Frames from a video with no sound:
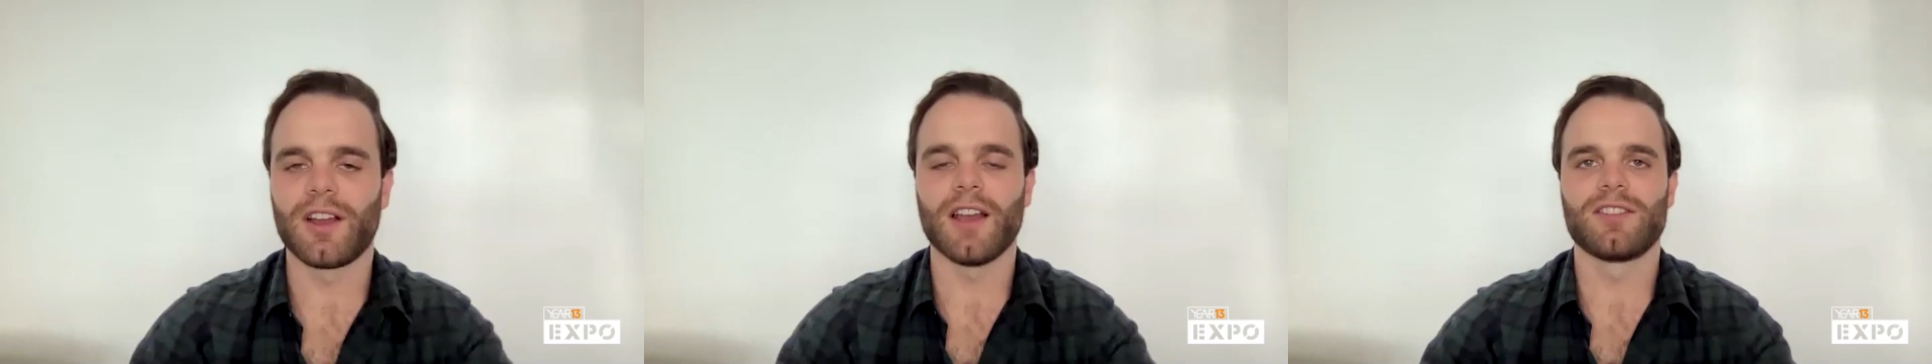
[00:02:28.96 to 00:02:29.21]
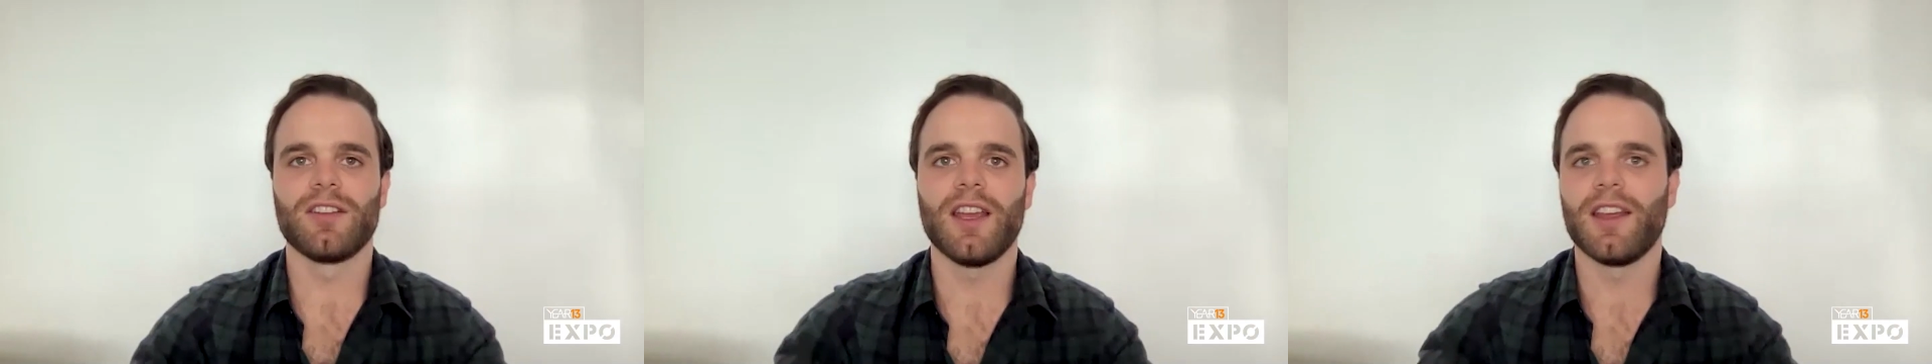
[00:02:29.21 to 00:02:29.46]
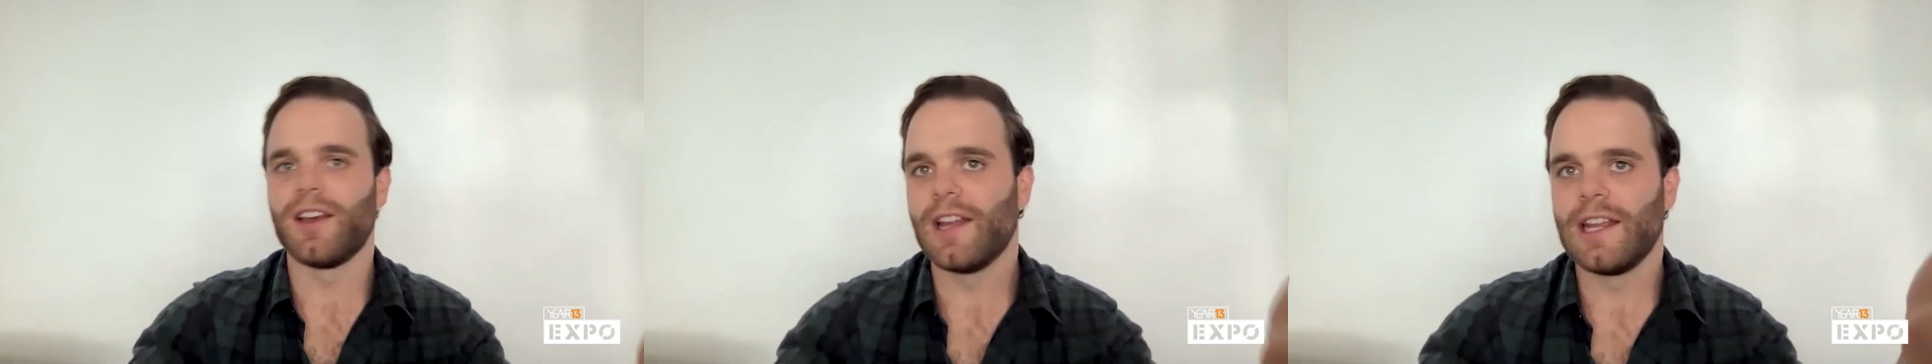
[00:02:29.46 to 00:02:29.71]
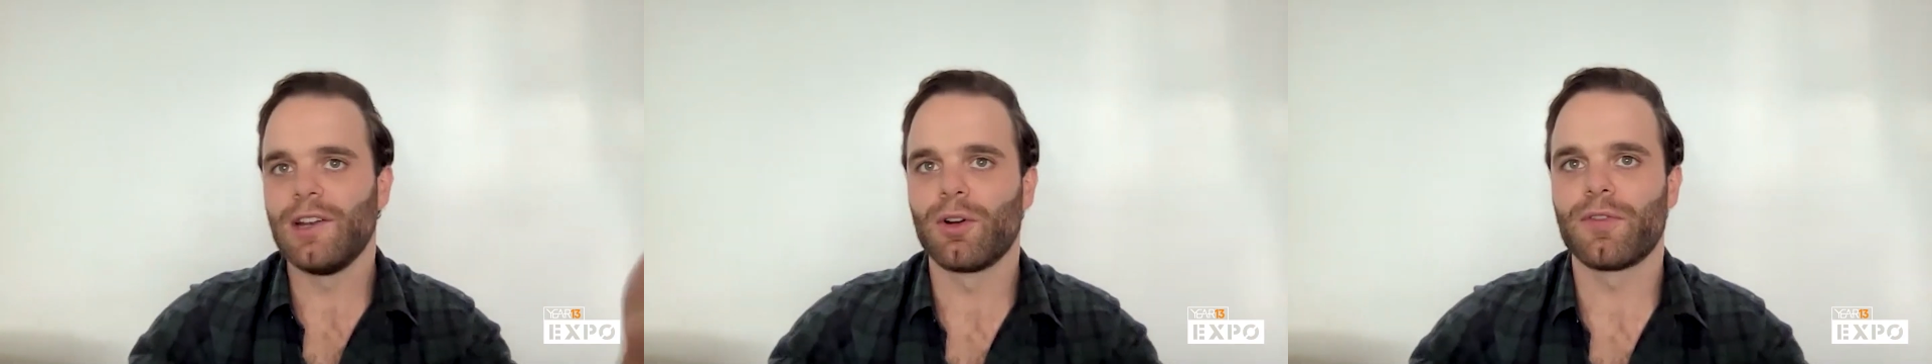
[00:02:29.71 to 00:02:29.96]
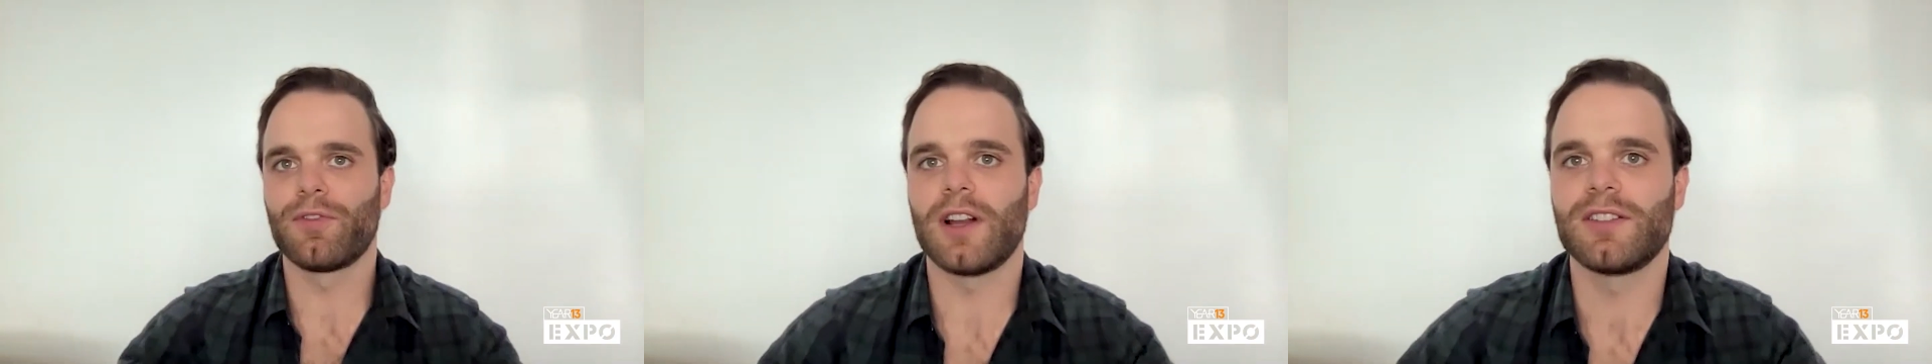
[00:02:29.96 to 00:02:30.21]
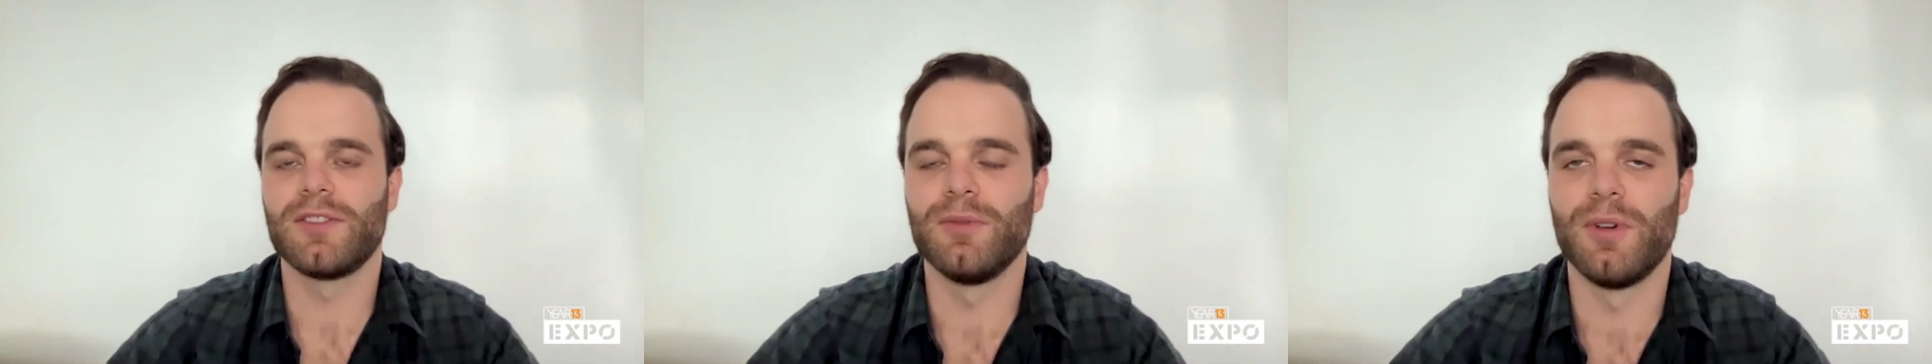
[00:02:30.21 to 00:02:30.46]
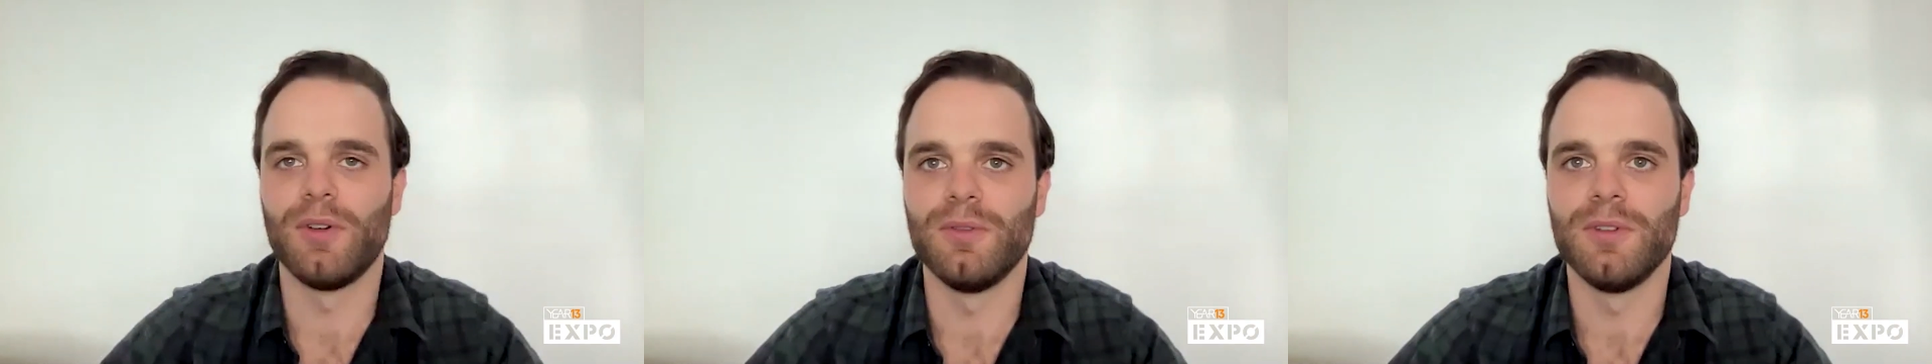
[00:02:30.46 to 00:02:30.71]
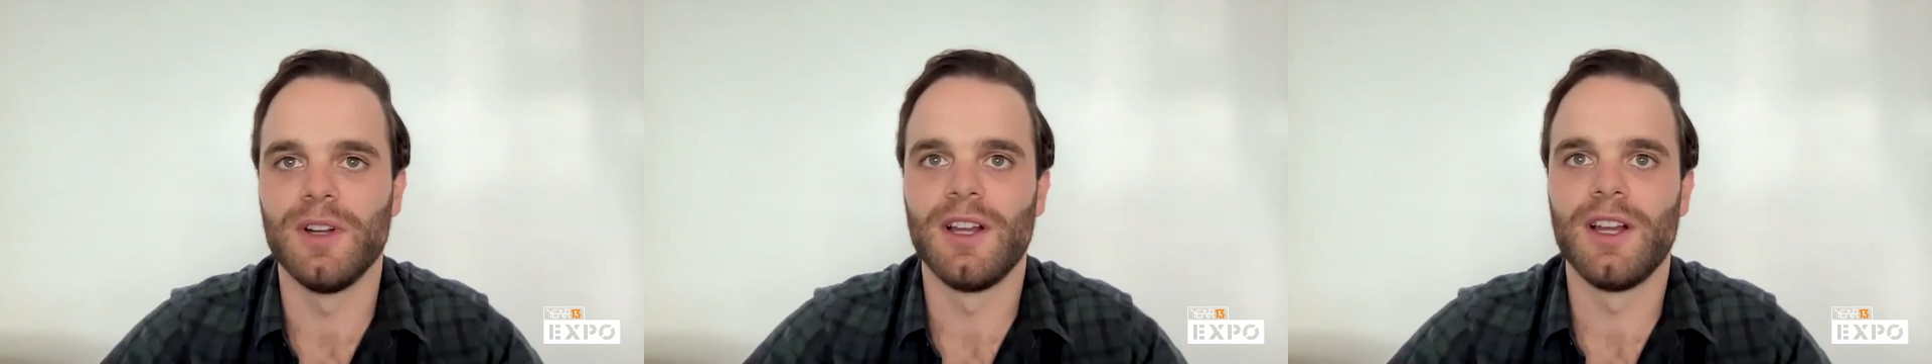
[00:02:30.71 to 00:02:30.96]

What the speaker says: Okay. So yeah, in order for us to all